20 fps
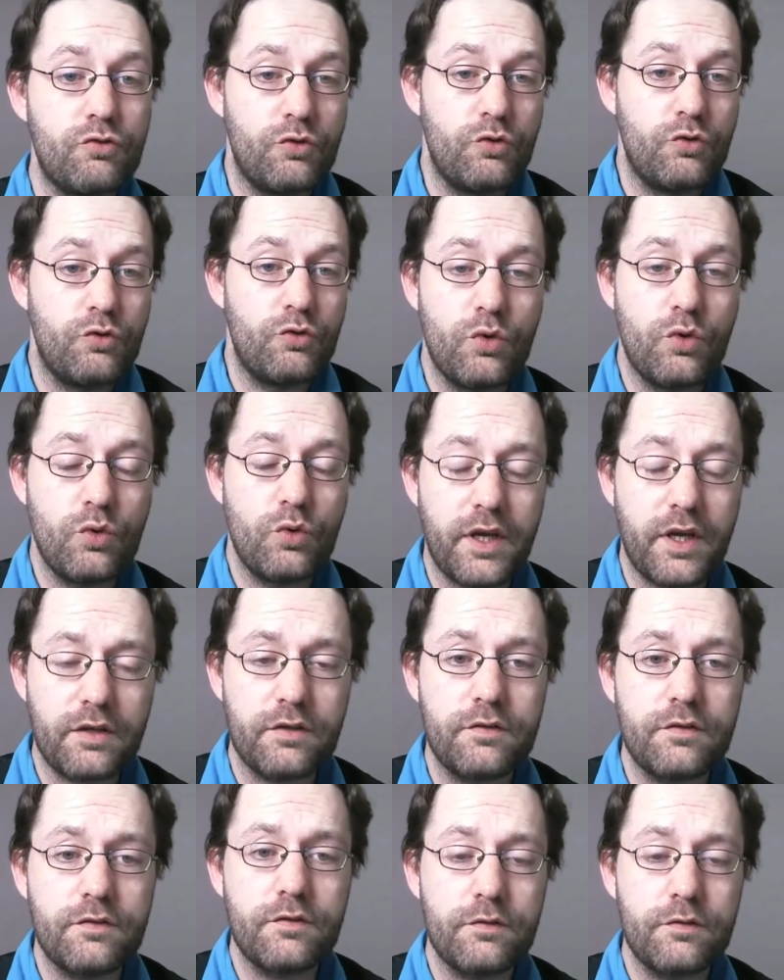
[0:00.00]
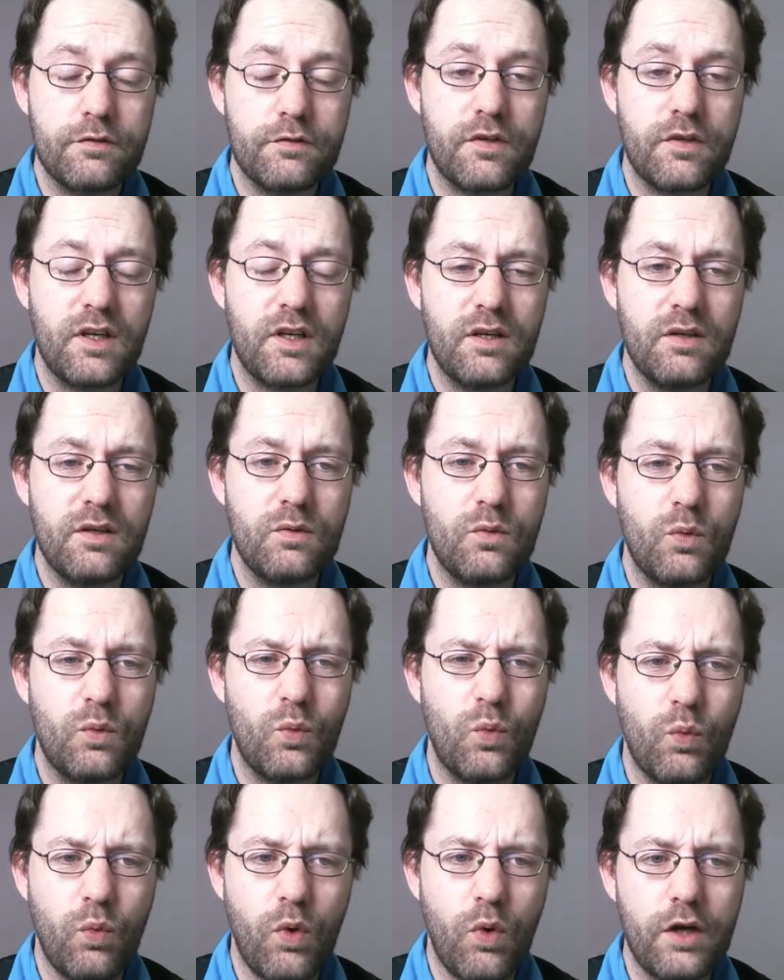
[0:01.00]
to do is to see
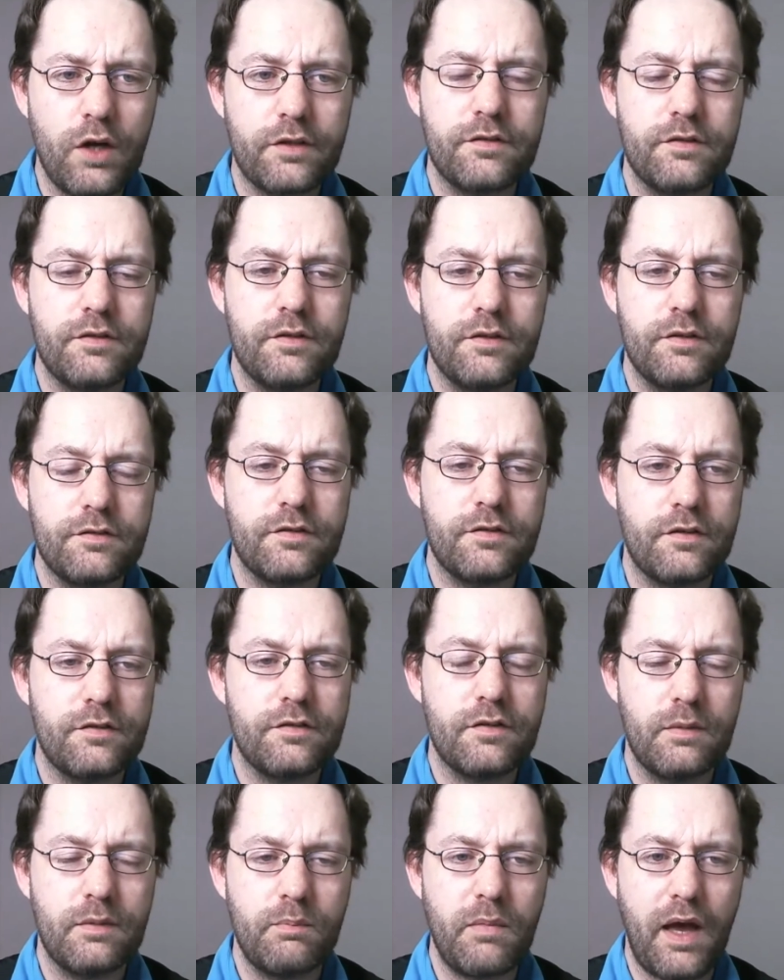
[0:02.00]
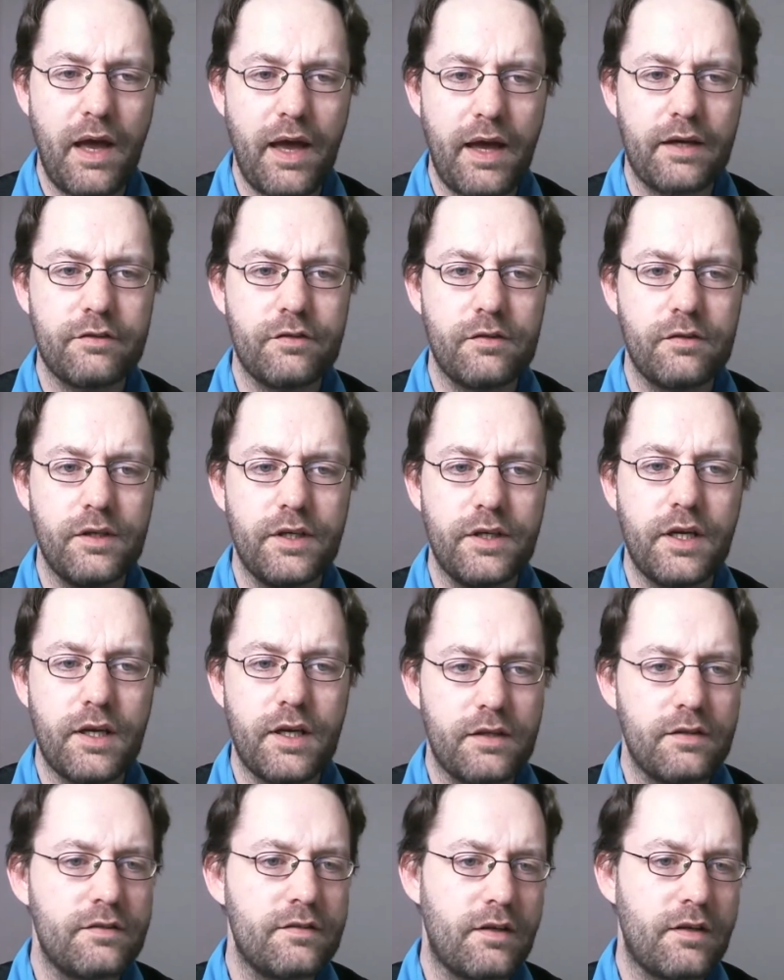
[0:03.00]
what the system actually
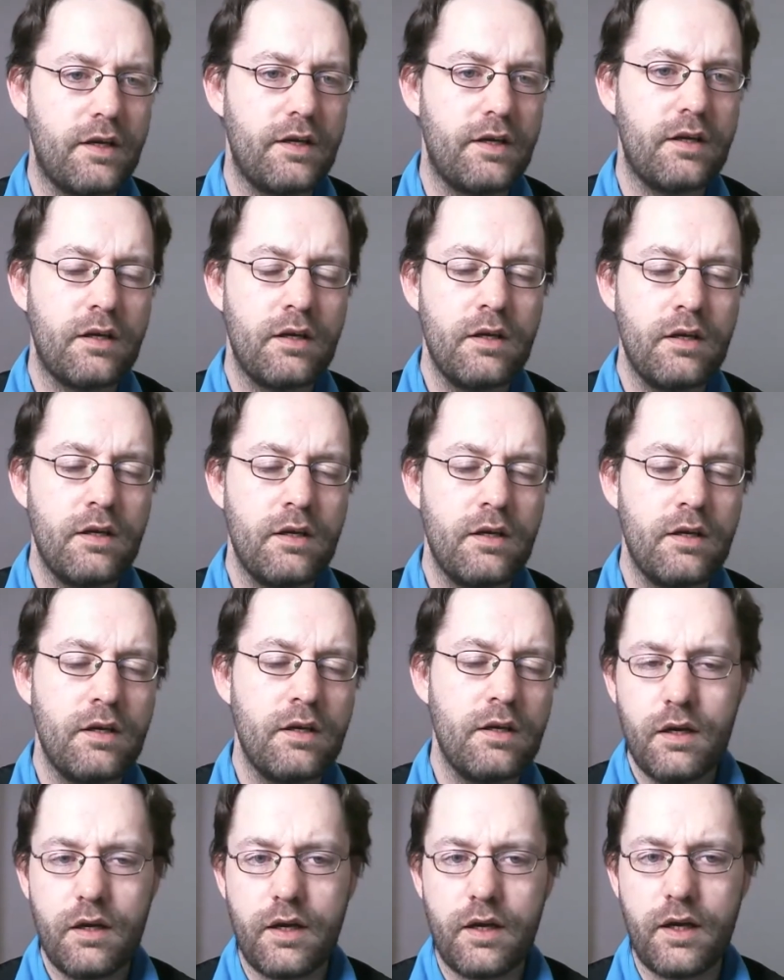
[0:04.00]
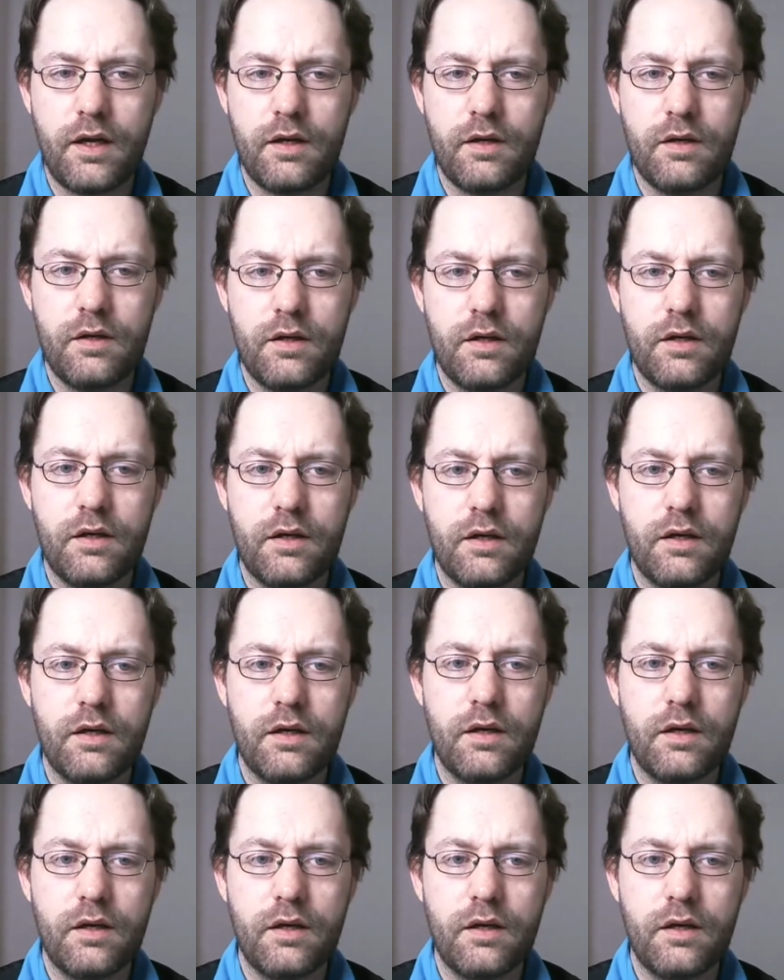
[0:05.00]
can take. and